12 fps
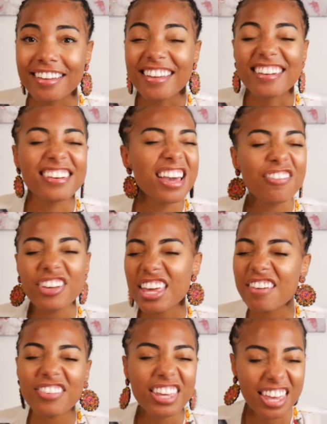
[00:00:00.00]

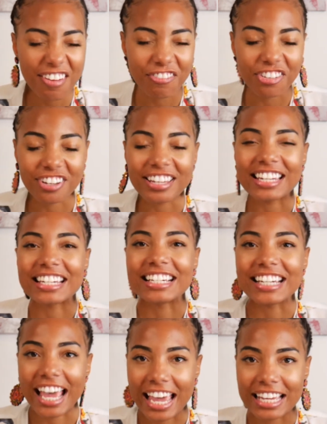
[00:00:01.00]

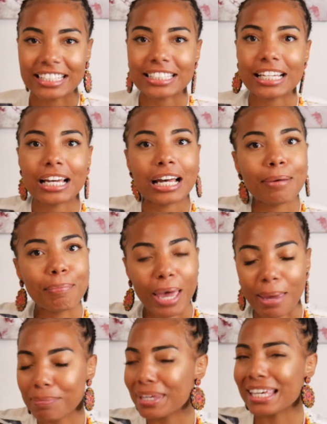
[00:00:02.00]
date a
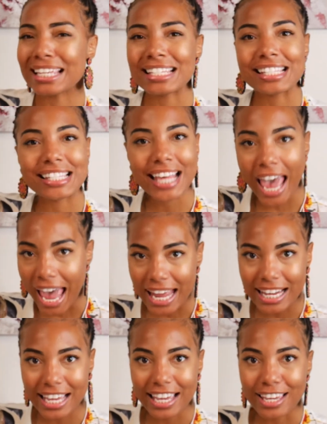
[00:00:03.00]
baby
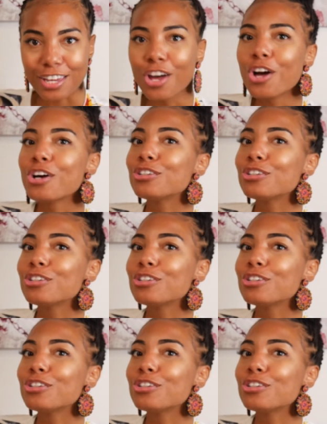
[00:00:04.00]
daddy.